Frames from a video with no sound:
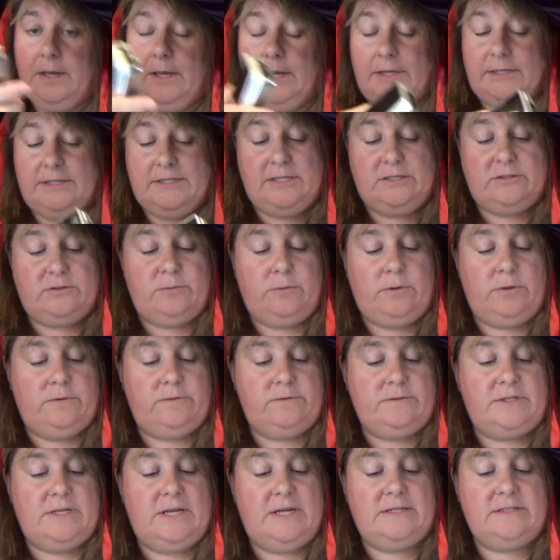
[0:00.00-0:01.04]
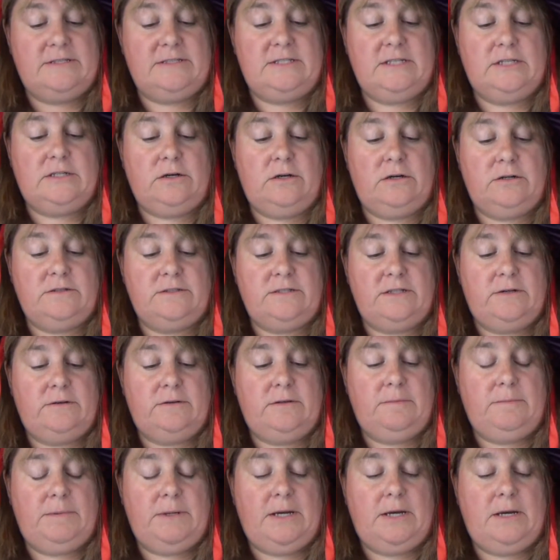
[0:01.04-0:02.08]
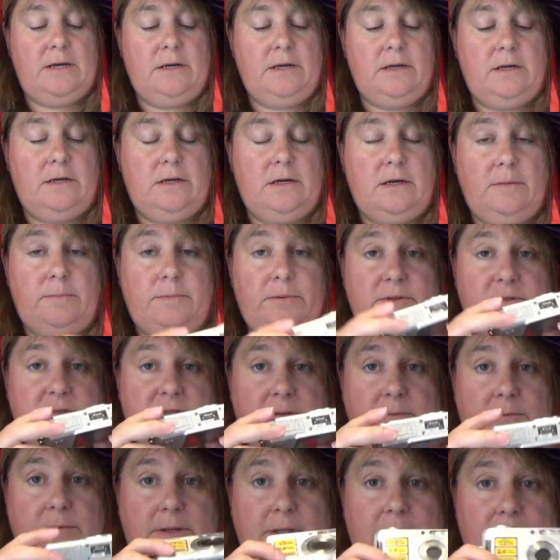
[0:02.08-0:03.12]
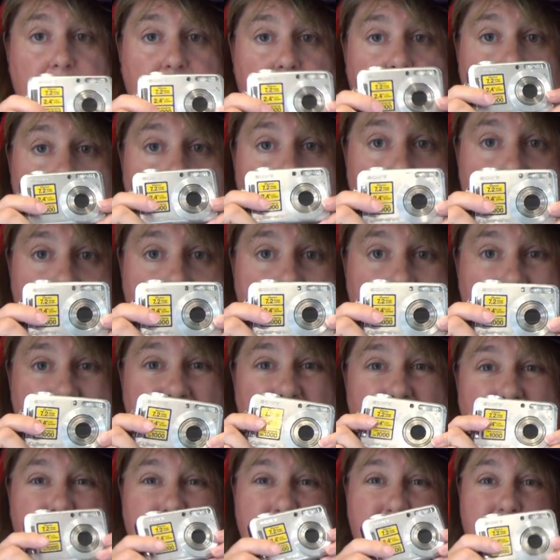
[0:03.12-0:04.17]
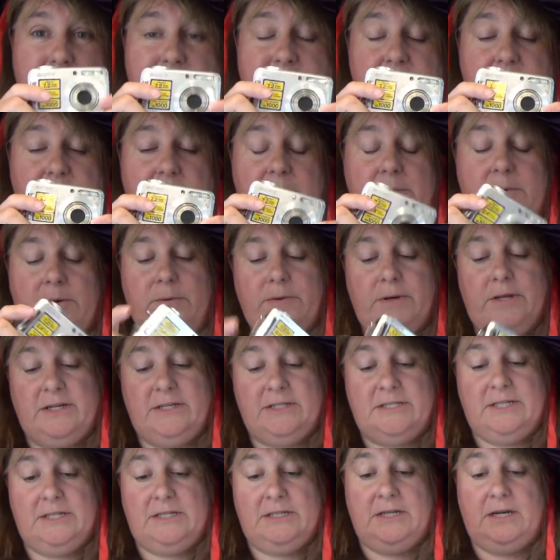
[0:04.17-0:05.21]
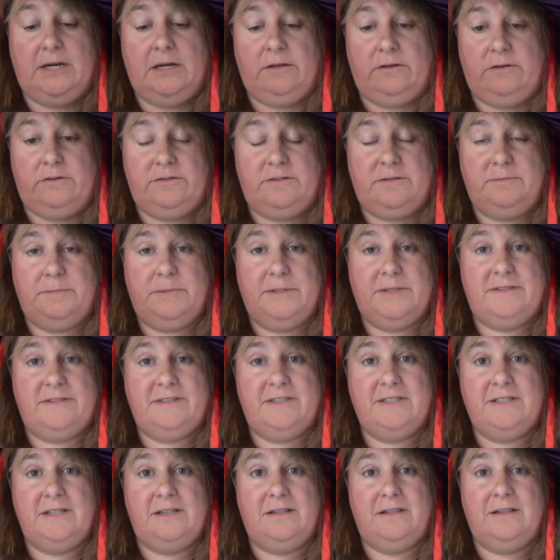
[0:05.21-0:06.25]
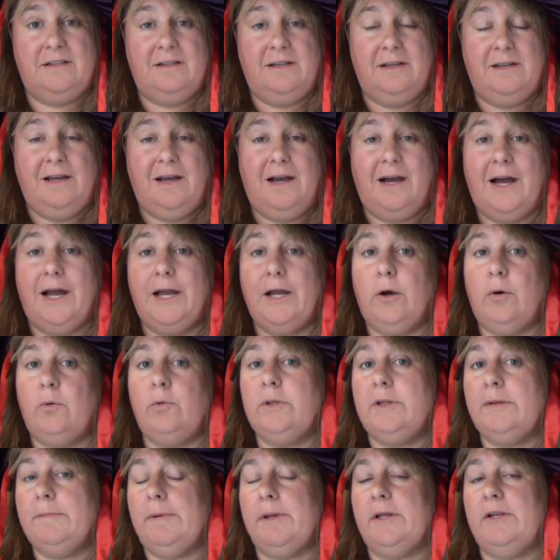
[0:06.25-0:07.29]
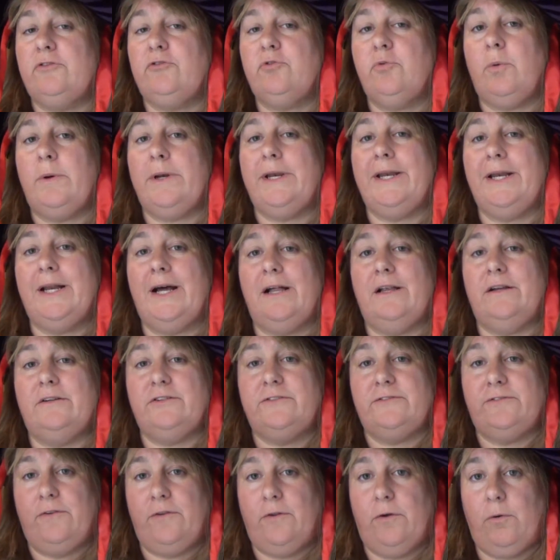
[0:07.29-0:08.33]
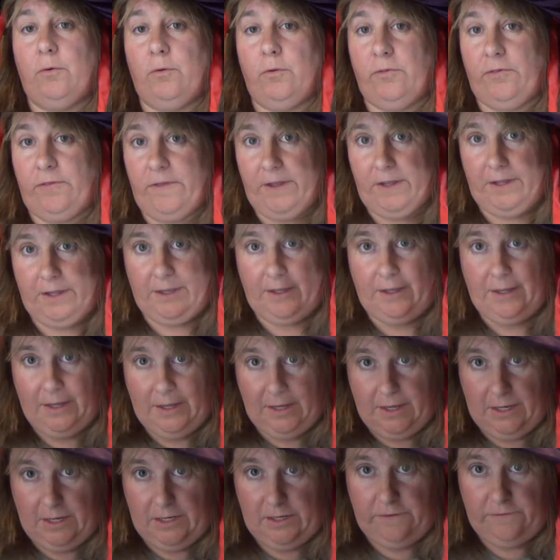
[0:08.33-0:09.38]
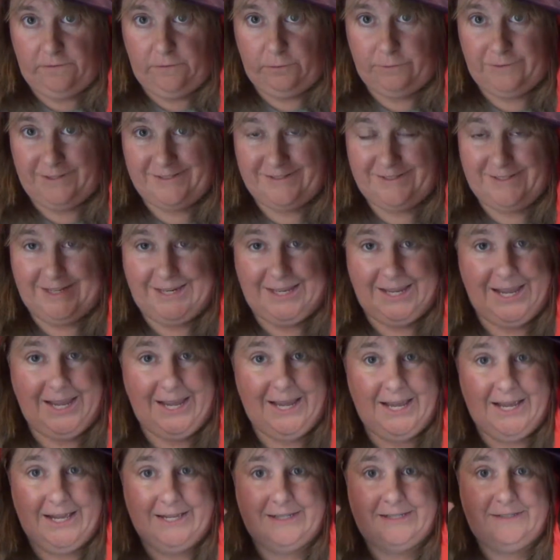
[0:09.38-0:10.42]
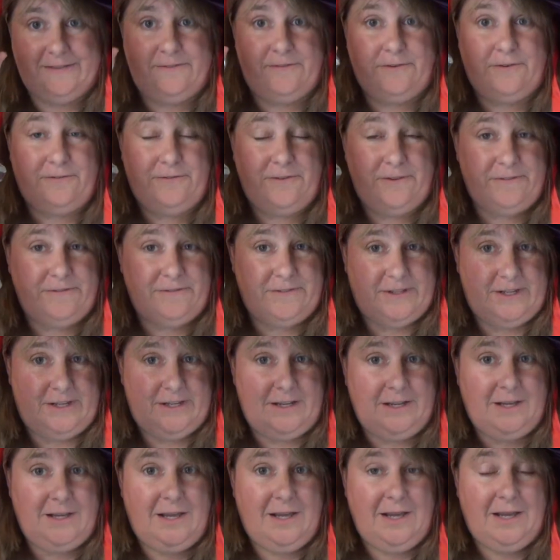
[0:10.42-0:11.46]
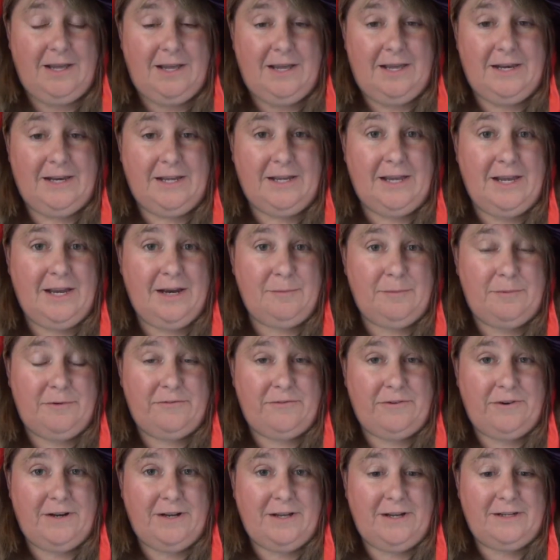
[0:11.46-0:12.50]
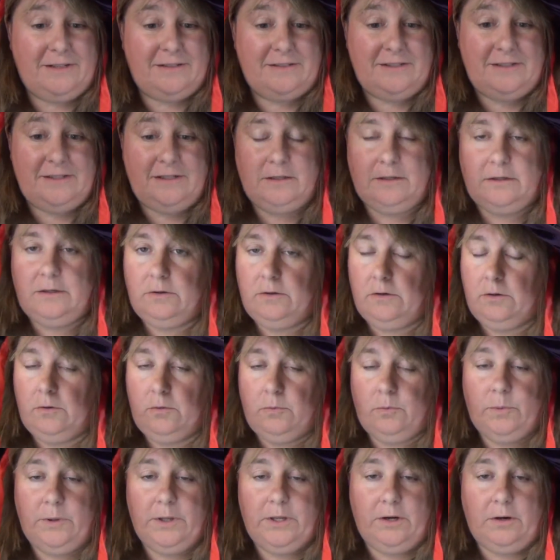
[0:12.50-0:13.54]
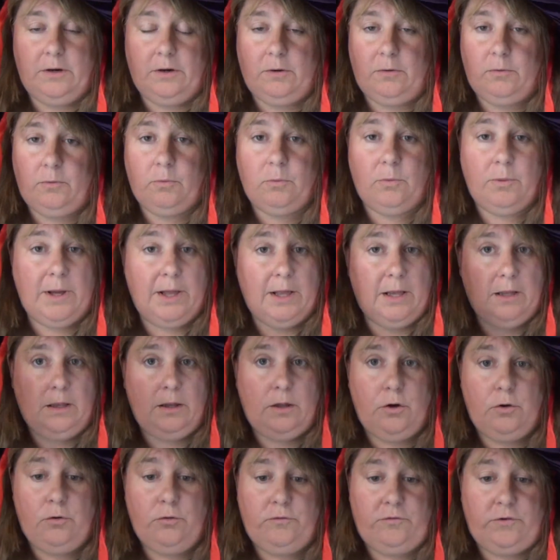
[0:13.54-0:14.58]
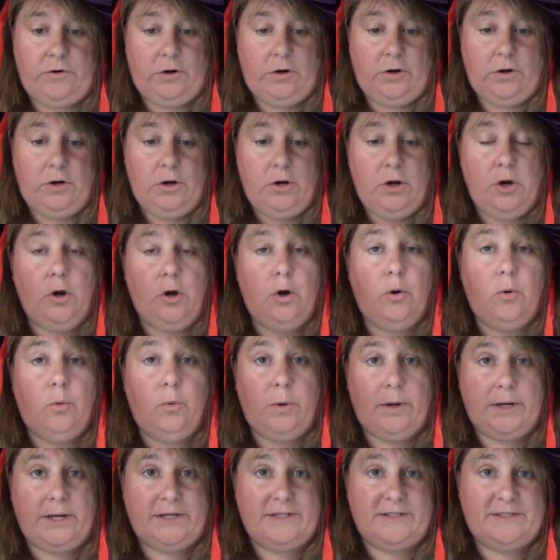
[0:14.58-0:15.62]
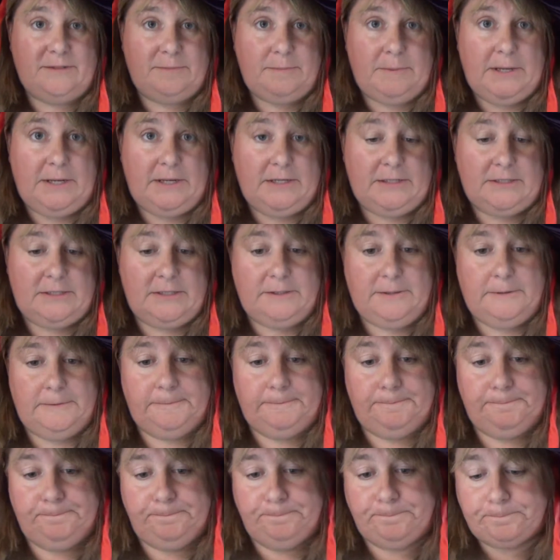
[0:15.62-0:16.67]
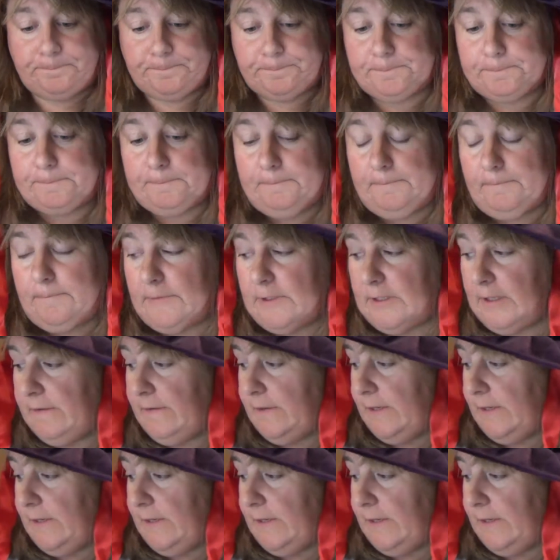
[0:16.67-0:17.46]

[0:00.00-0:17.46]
It takes one of those SD cards here in the back, a couple of AA batteries, but it's only about $19. But still, I only paid $20 for the whole thing. And you've only seen a hat for $50 and a camera for $19. We are well over what I spent. The